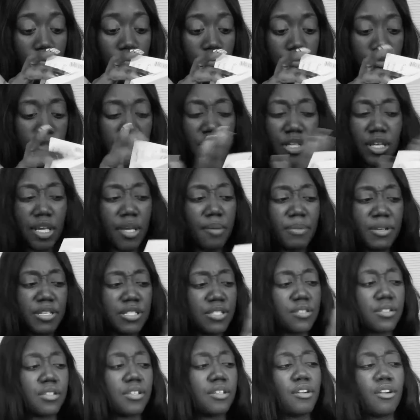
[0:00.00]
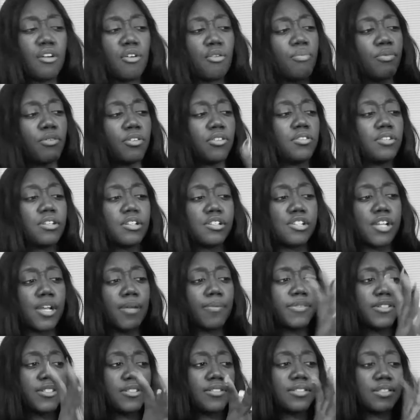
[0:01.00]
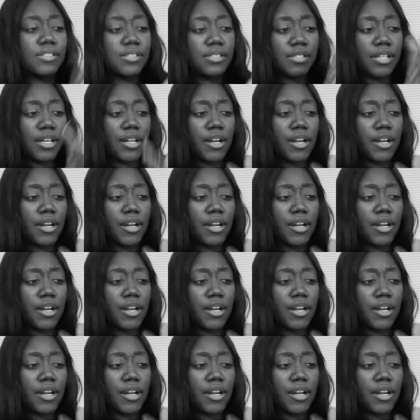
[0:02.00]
So yeah, basically the whole point of the chapter is just to say